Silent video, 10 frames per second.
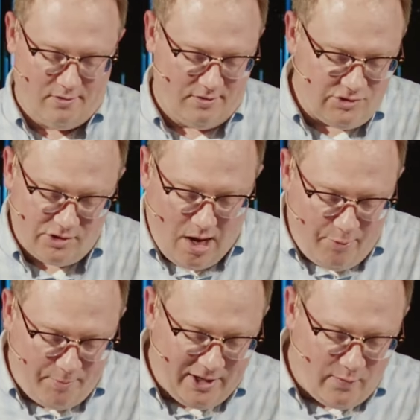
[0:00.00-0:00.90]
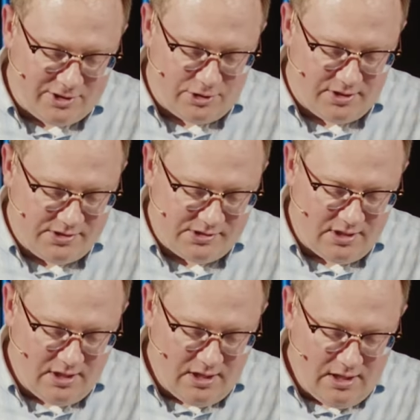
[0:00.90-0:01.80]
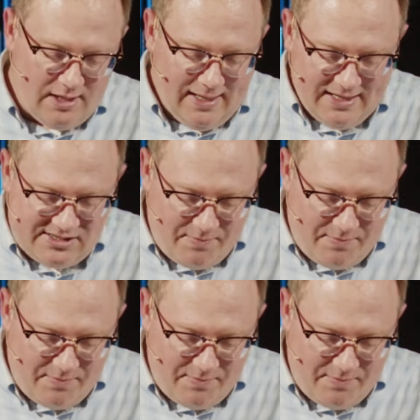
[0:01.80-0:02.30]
These are a couple of my questions. Is